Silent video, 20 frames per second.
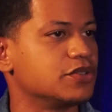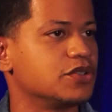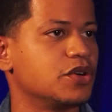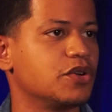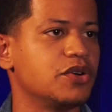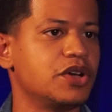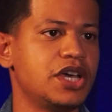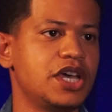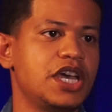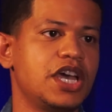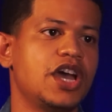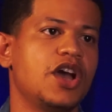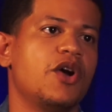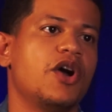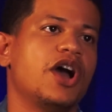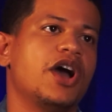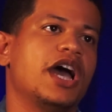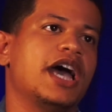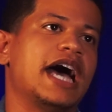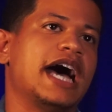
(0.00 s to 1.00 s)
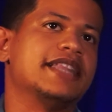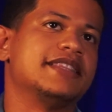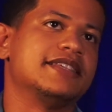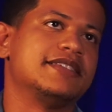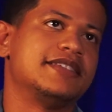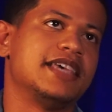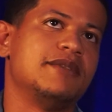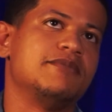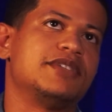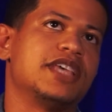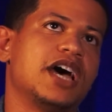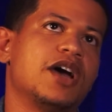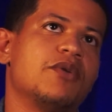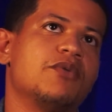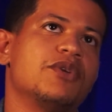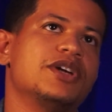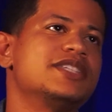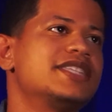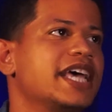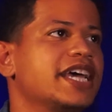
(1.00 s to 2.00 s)
So at the same
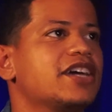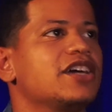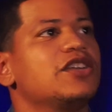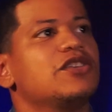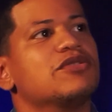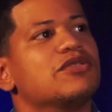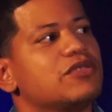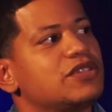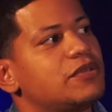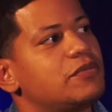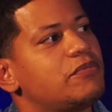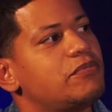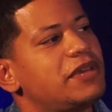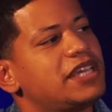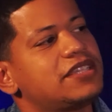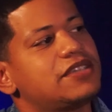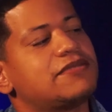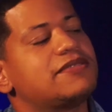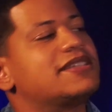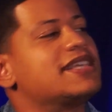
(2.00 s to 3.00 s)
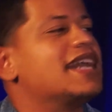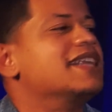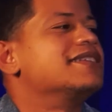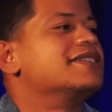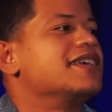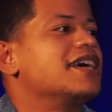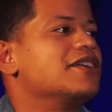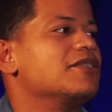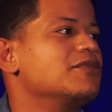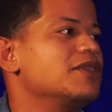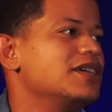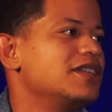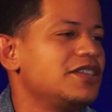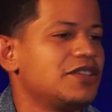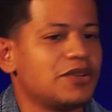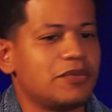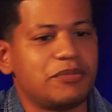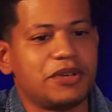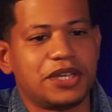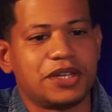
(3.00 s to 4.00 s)
time, it's like a little mix of salsa, a
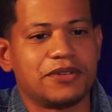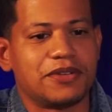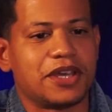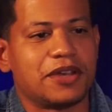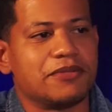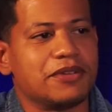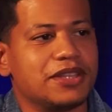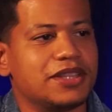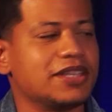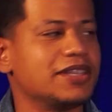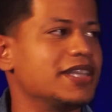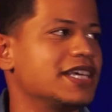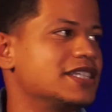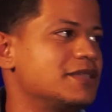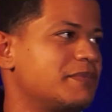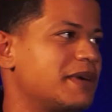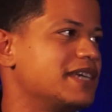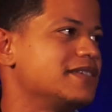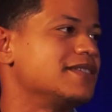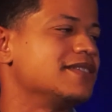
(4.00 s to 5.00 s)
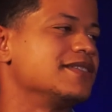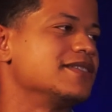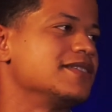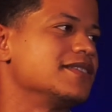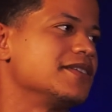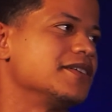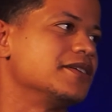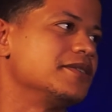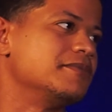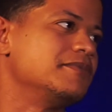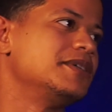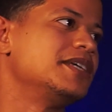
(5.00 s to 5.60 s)
little bit of everything that spices it up.